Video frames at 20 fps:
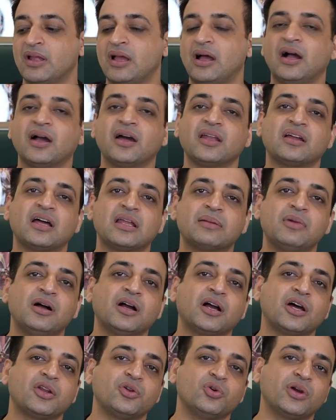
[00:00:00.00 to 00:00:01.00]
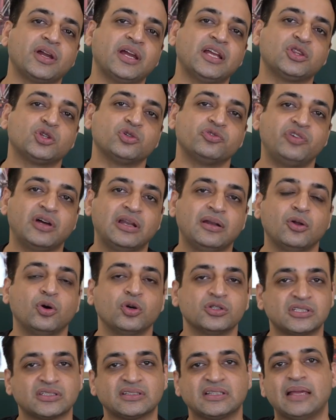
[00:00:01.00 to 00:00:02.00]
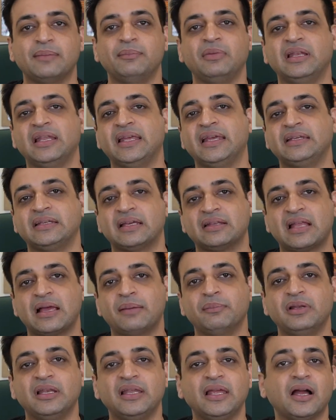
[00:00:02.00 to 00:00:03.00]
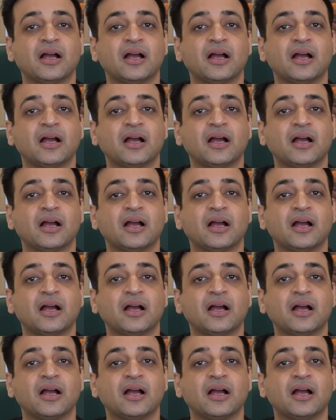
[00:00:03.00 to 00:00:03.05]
Agar karma karoge to phal ho sakta hai mile ya na mile.